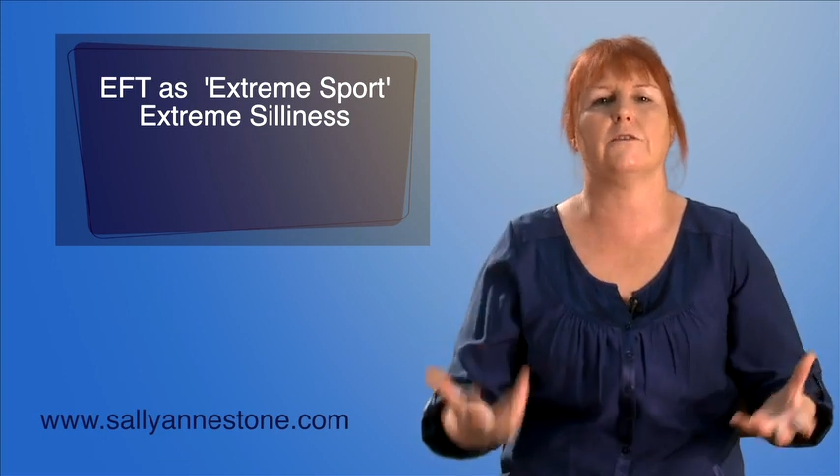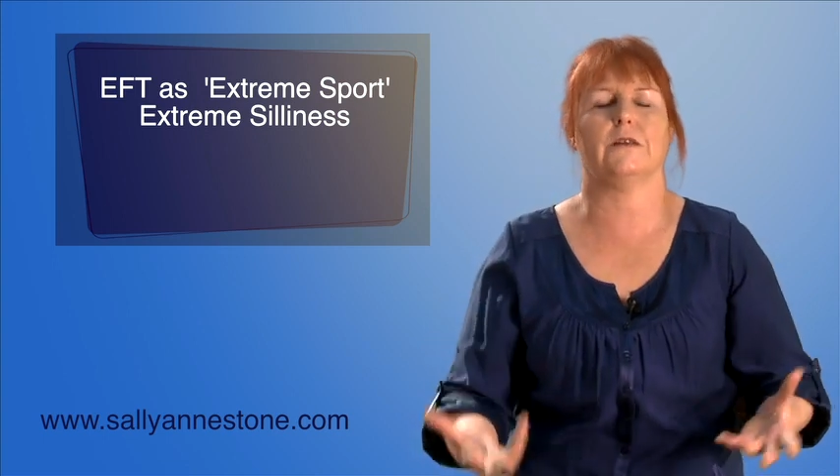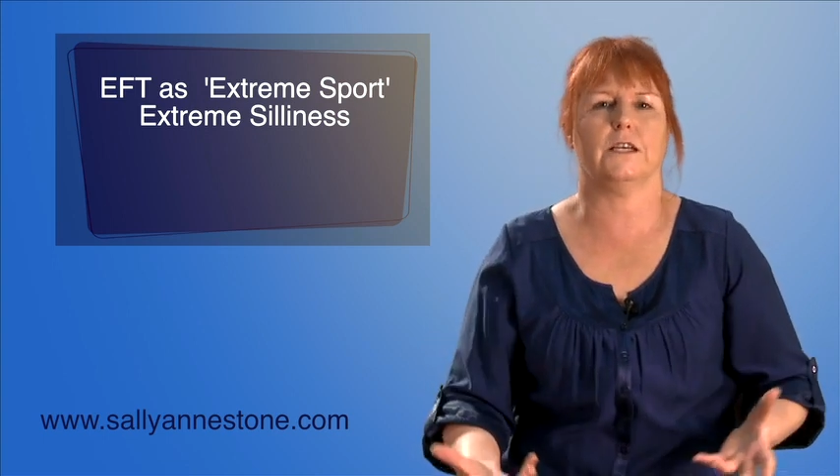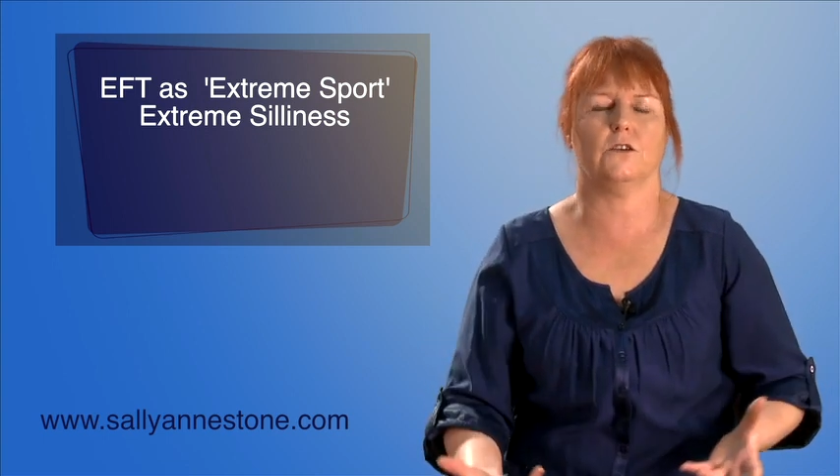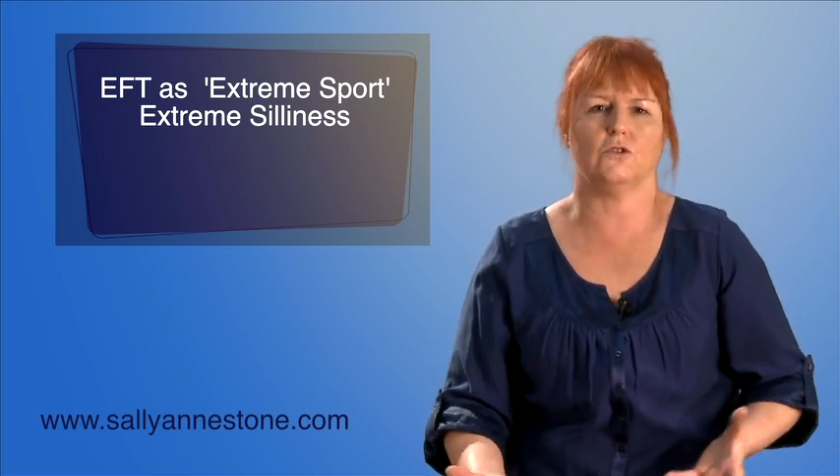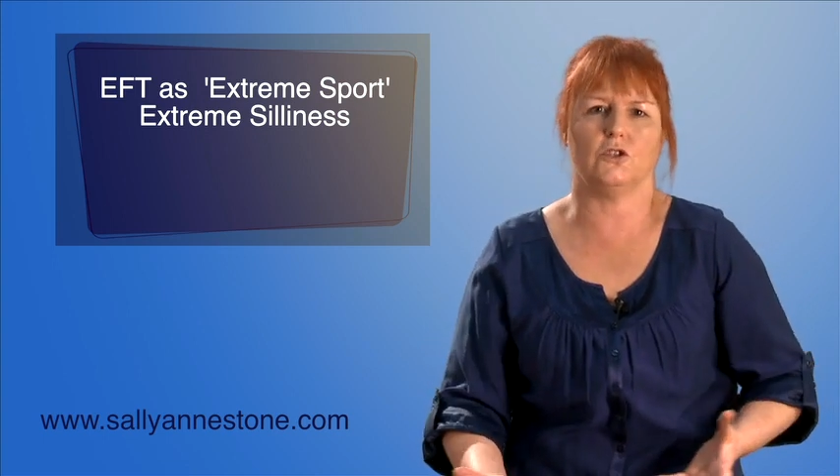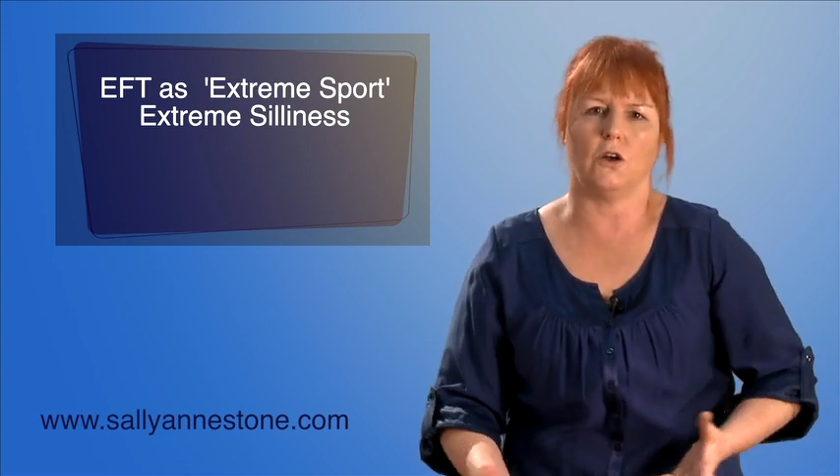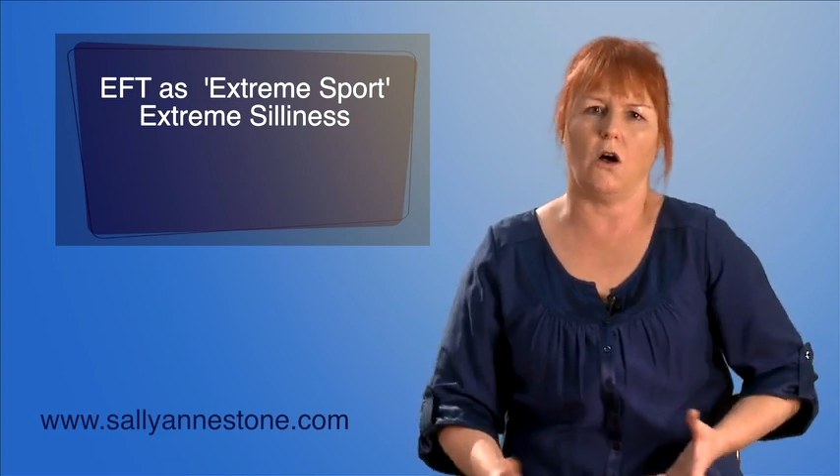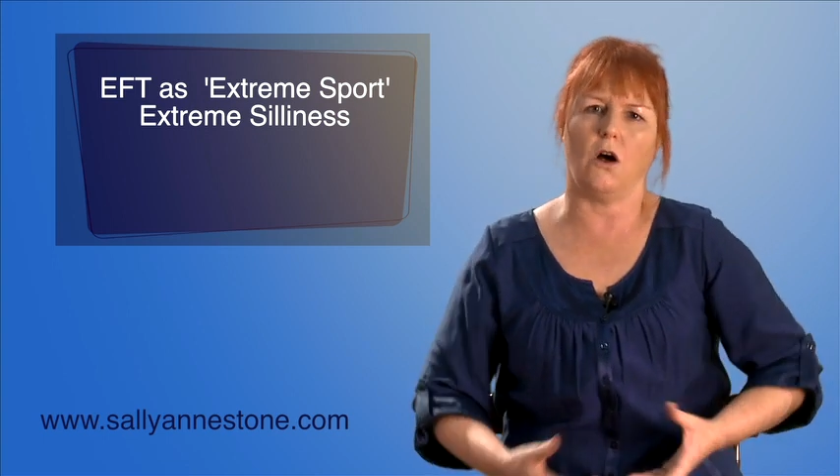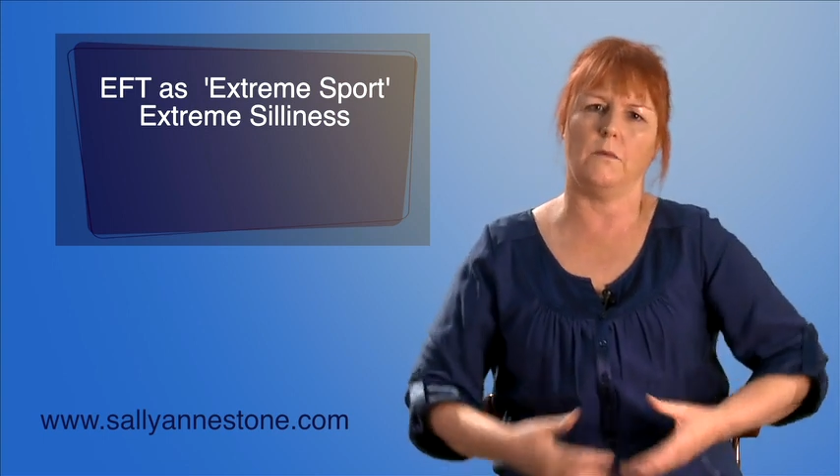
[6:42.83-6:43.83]
really good
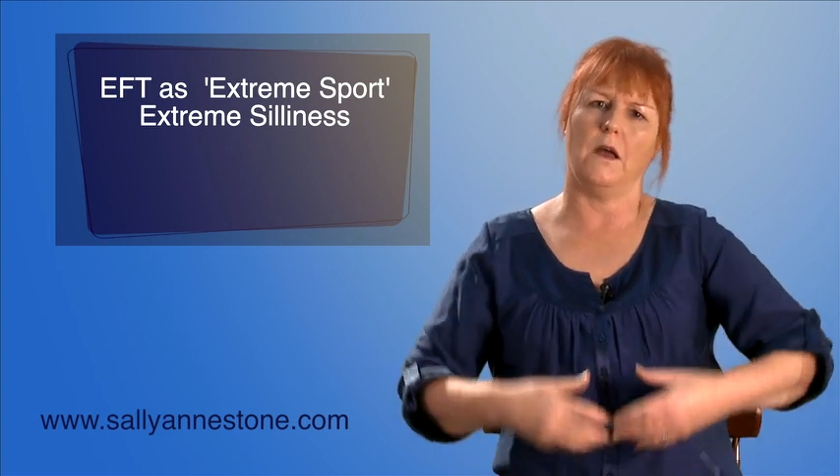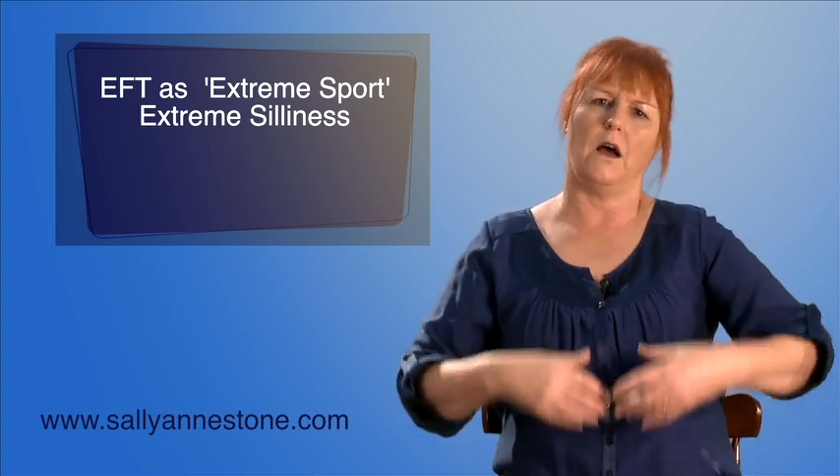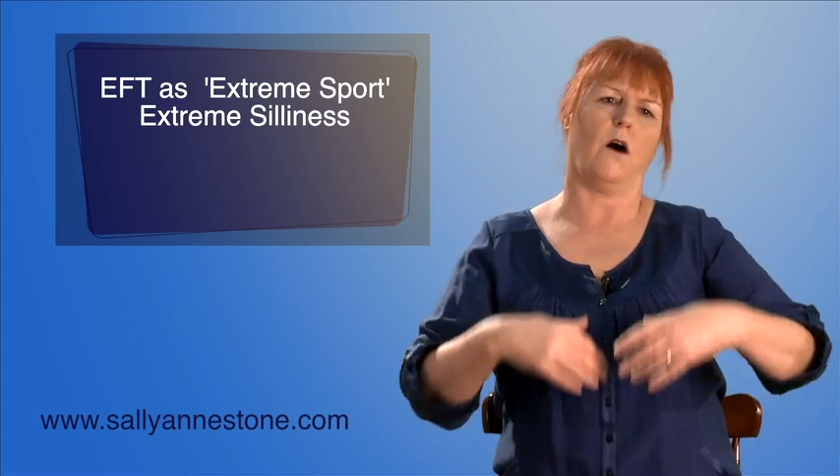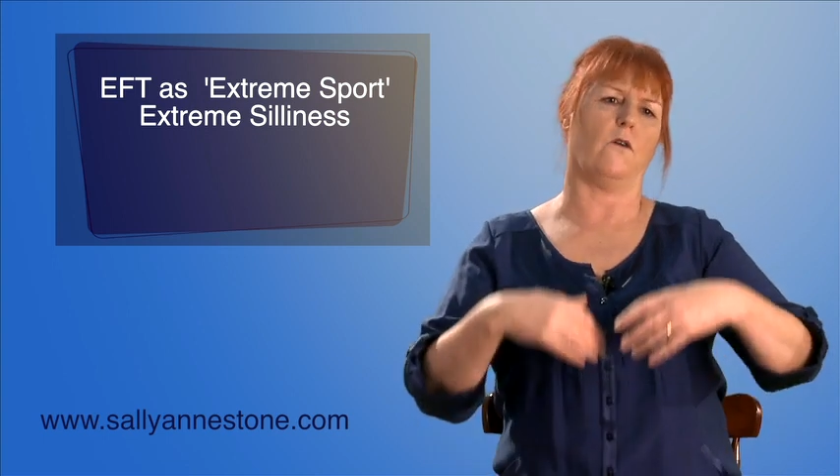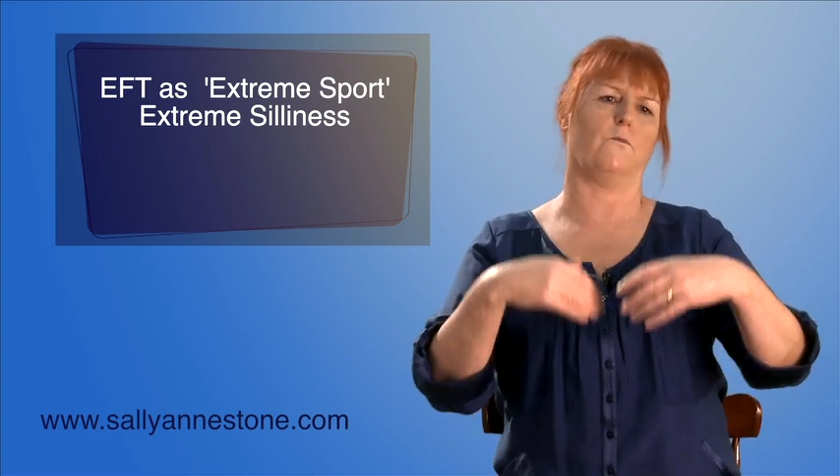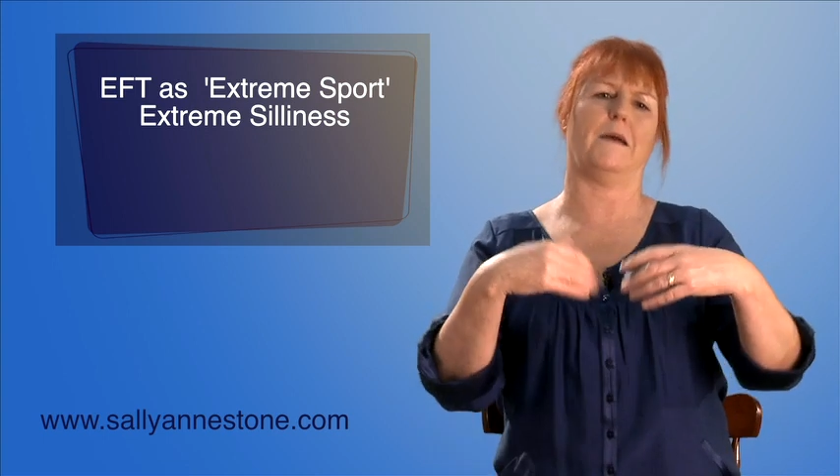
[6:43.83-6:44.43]
job of